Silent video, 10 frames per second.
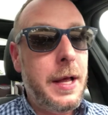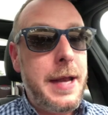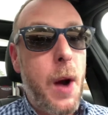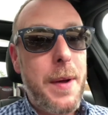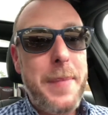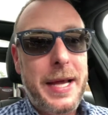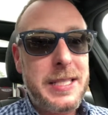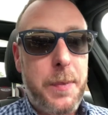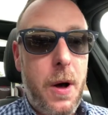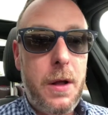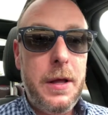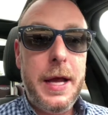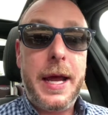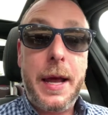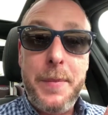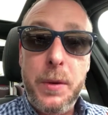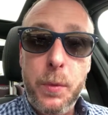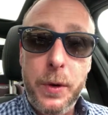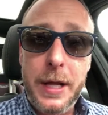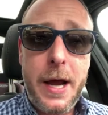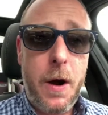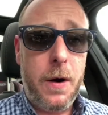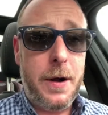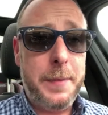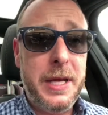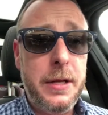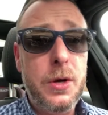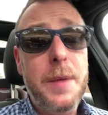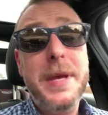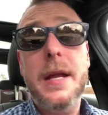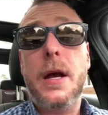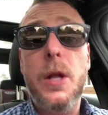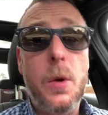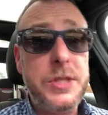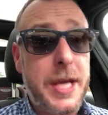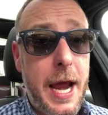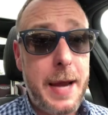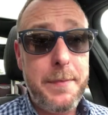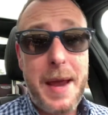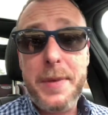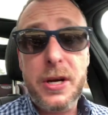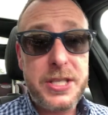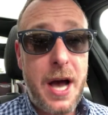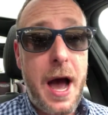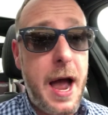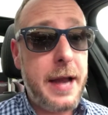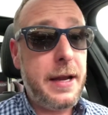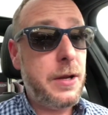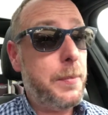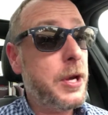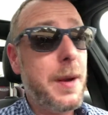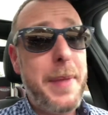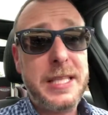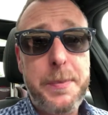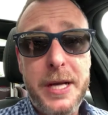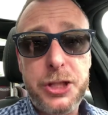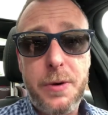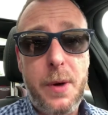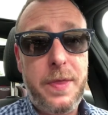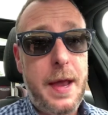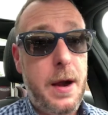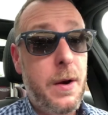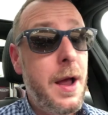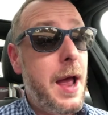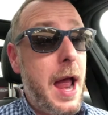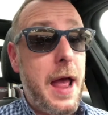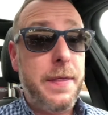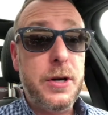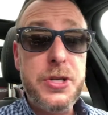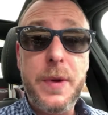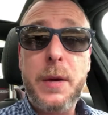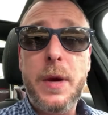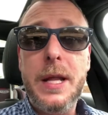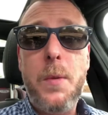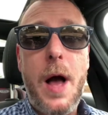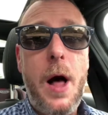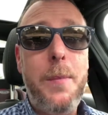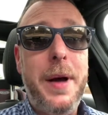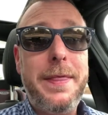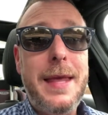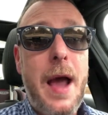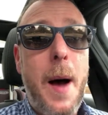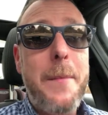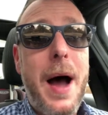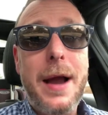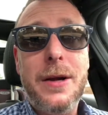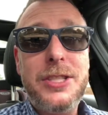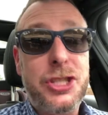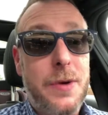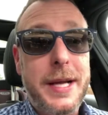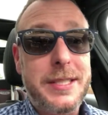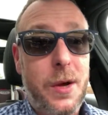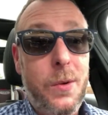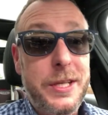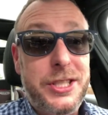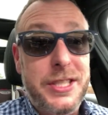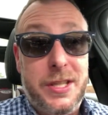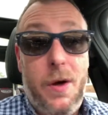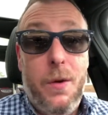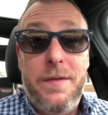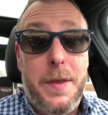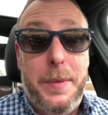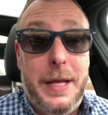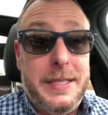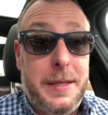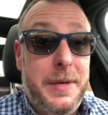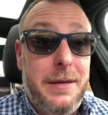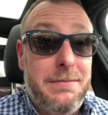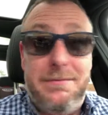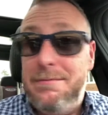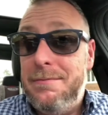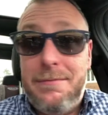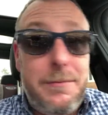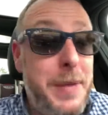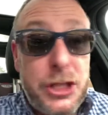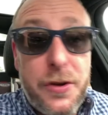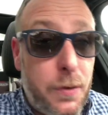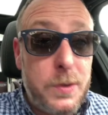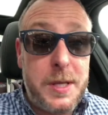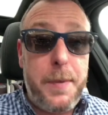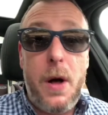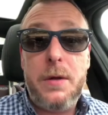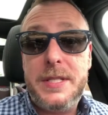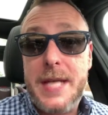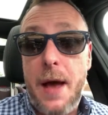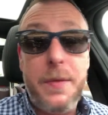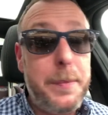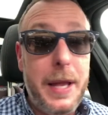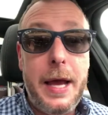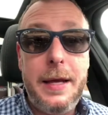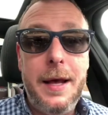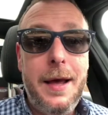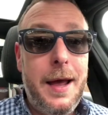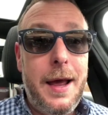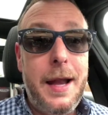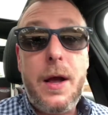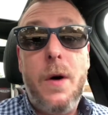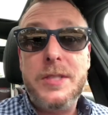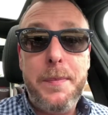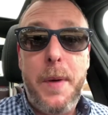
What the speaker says: Now in baseball, it can be really hard. I mean, you can be in a close game, maybe you're tied and you put your best pitcher out there and they're doing really well, but the umpire's strike zone is just all over the place. I mean, pitcher throws the ball down the plate and he calls a